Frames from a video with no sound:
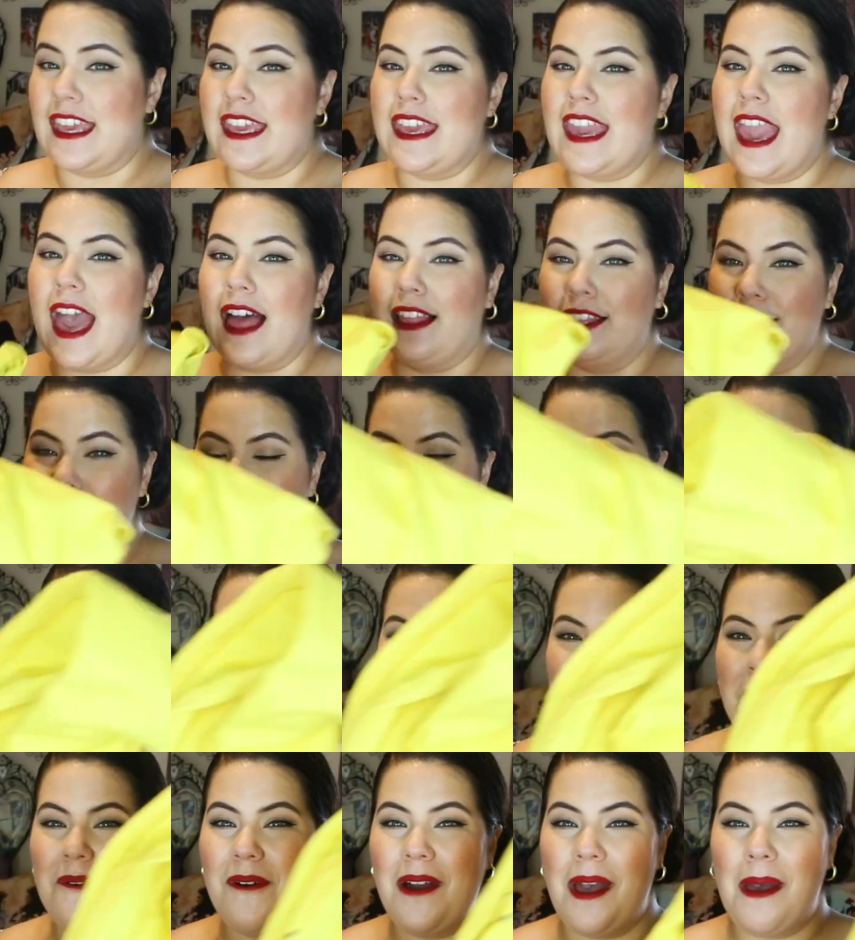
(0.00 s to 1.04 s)

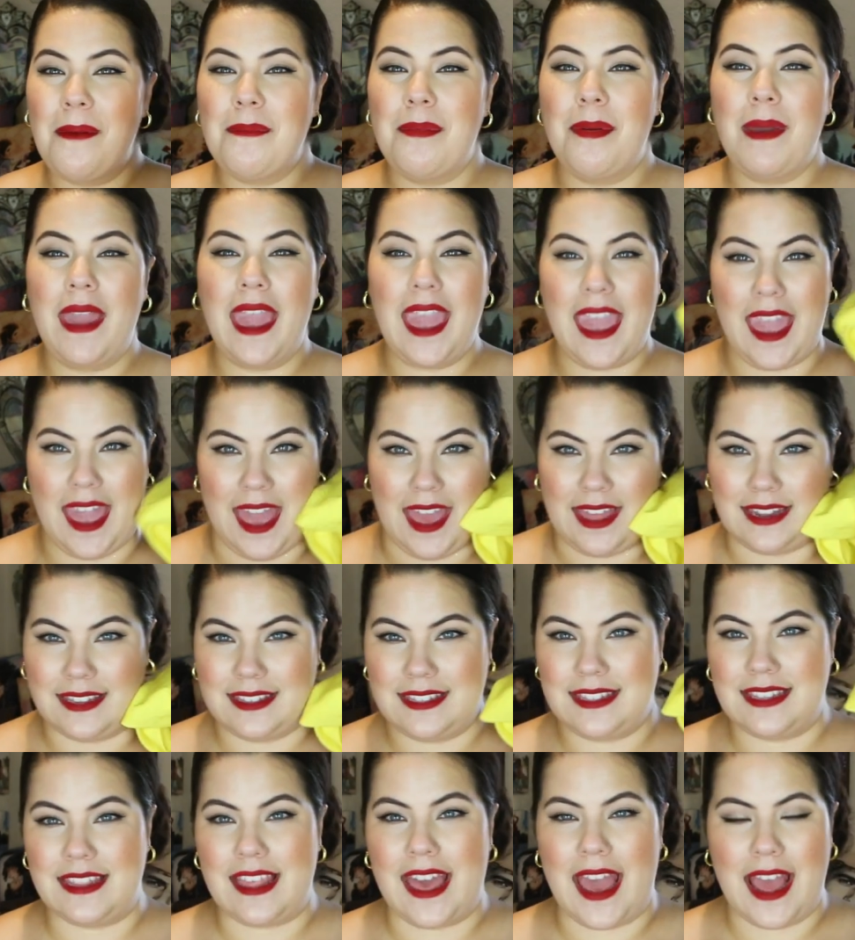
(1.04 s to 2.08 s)
yellow pants.
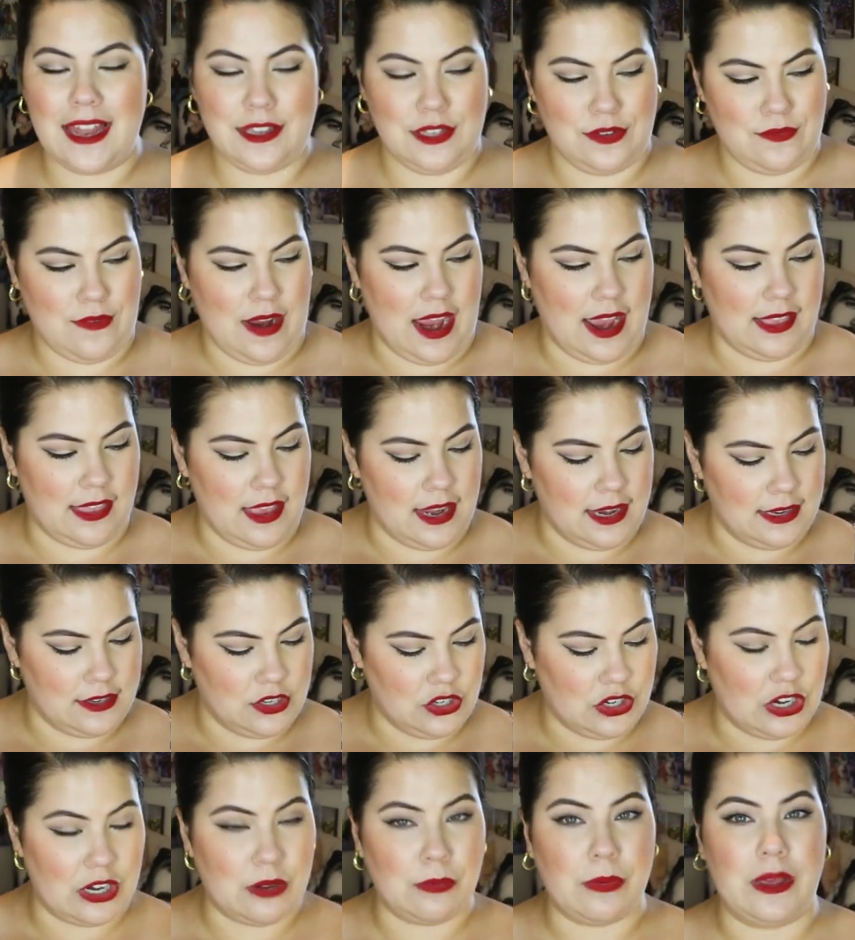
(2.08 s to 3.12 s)
That's right, ladies
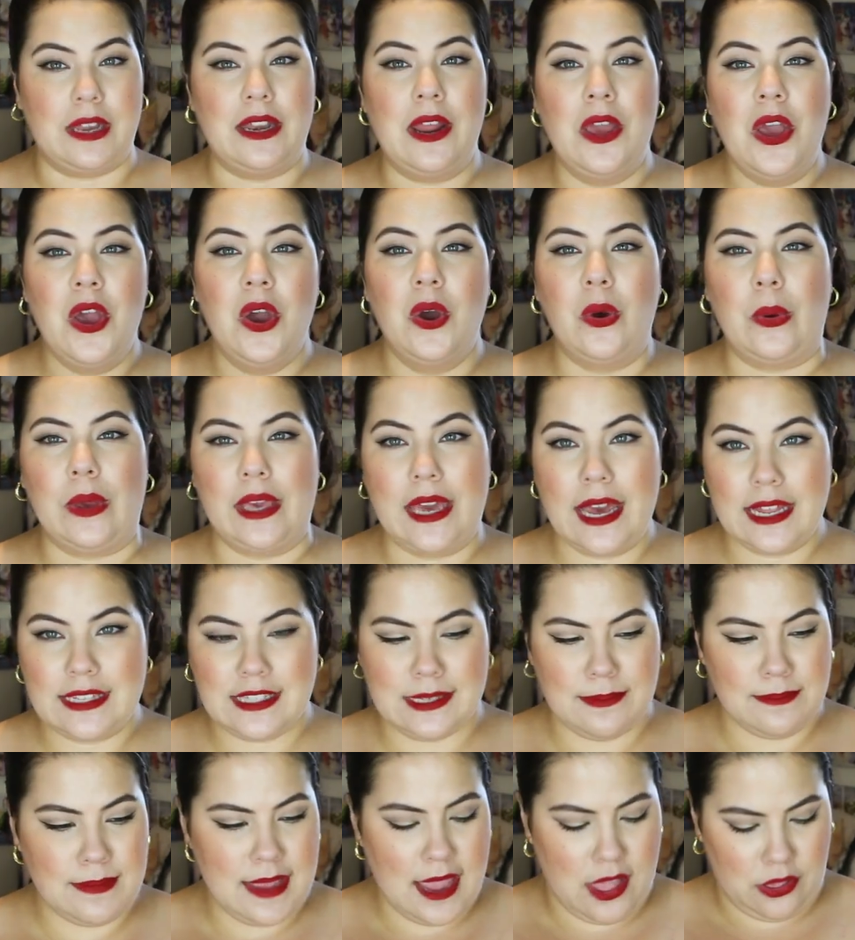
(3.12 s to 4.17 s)
and gentlemen. We got
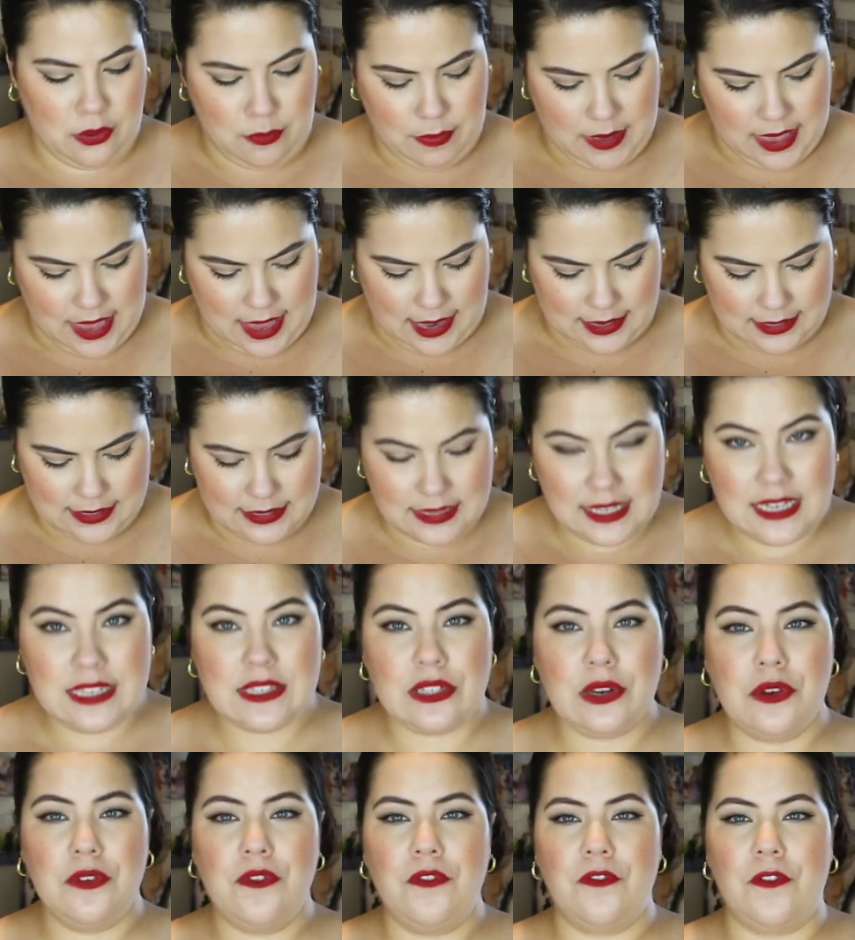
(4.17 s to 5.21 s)
some yellow pants.
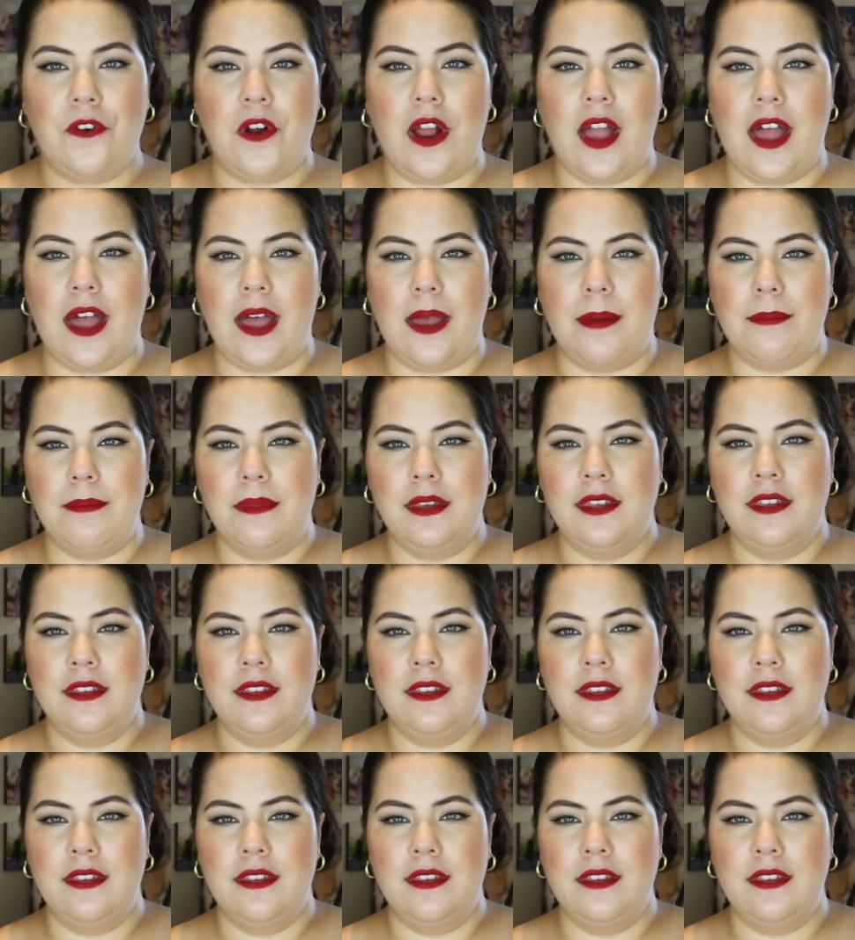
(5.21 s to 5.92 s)
These are from